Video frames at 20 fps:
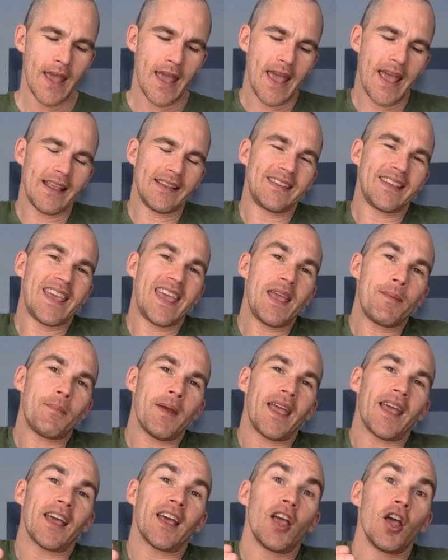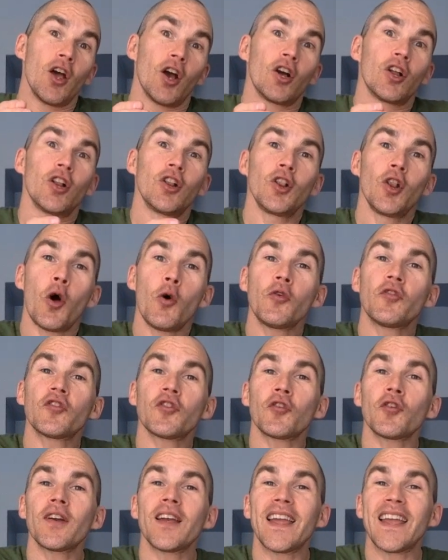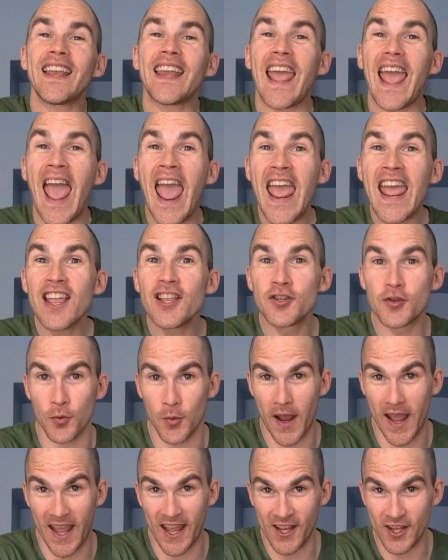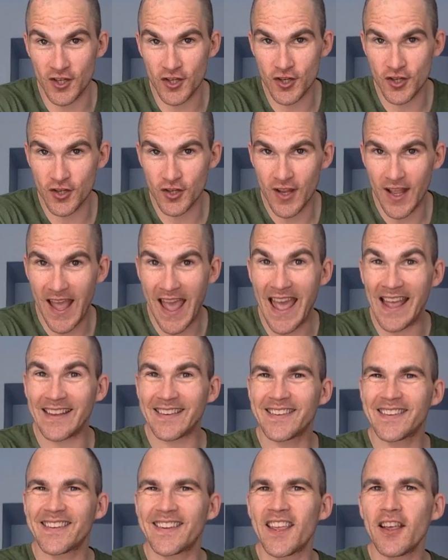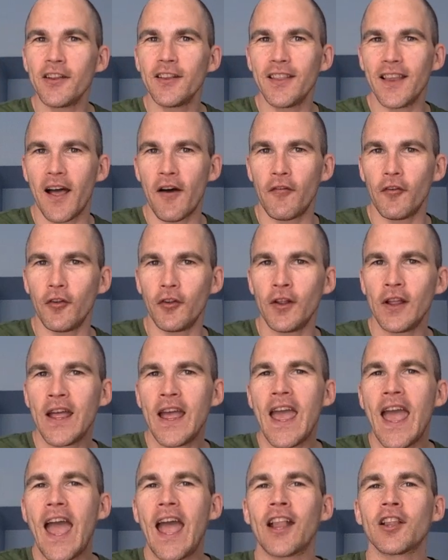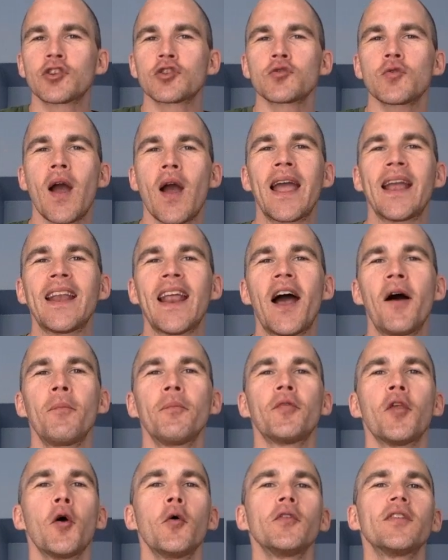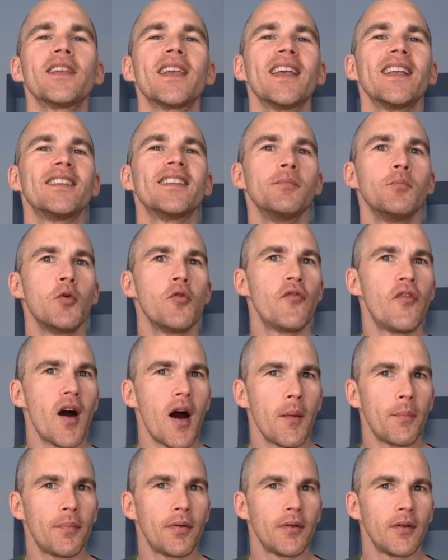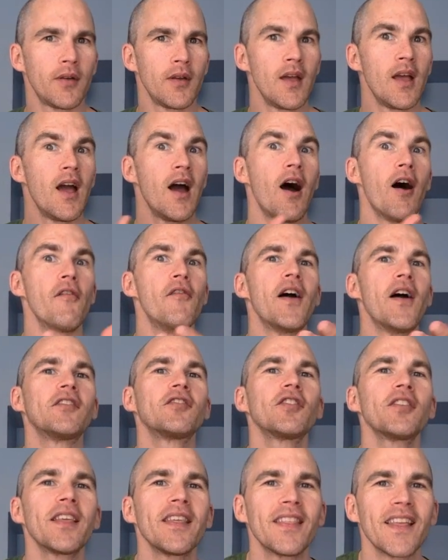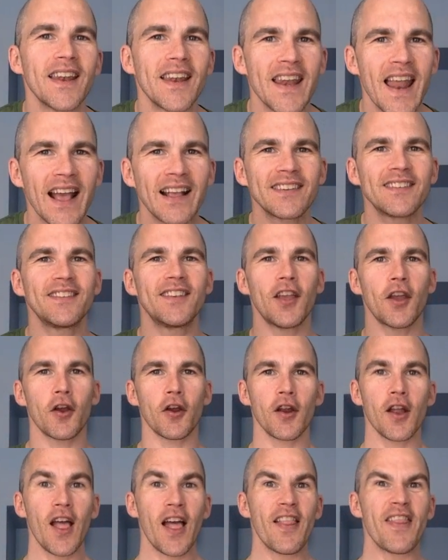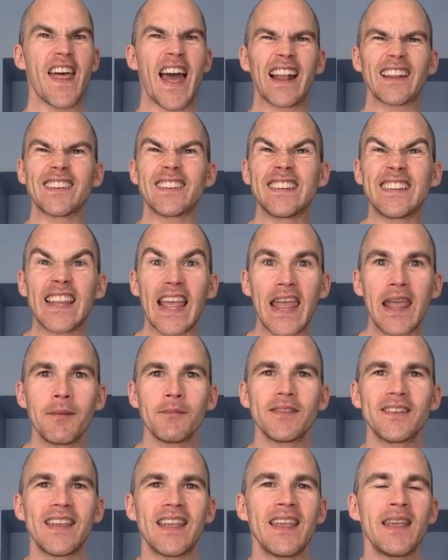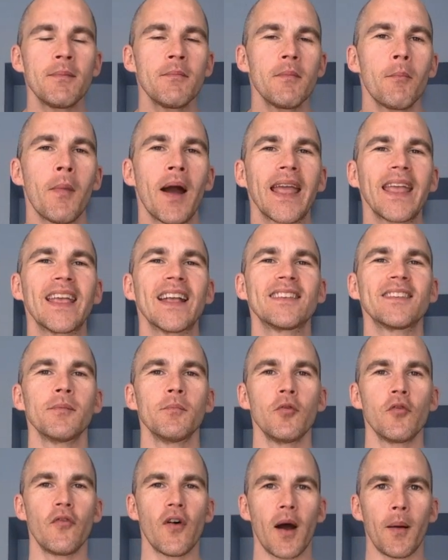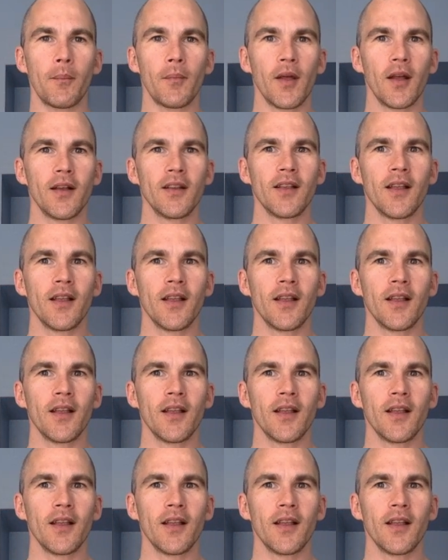is keeping closer in age range and skill level and try and help those kids move up. Eventually, the next year, that same team might get to move up